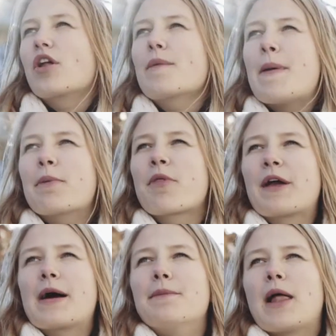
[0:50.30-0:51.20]
lot of people
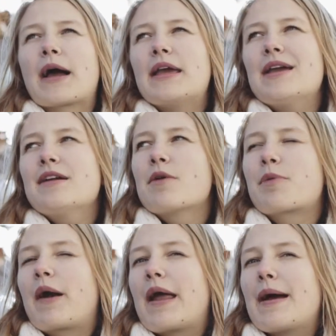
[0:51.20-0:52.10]
think I'm lucky
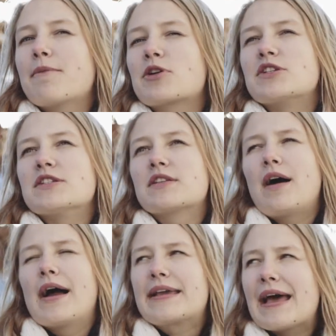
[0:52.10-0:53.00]
with where I am, which is,
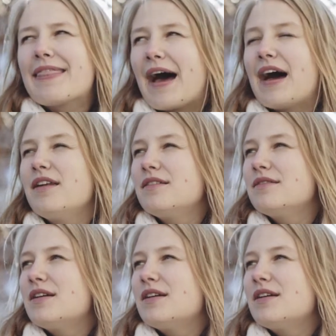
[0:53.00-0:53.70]
I get that,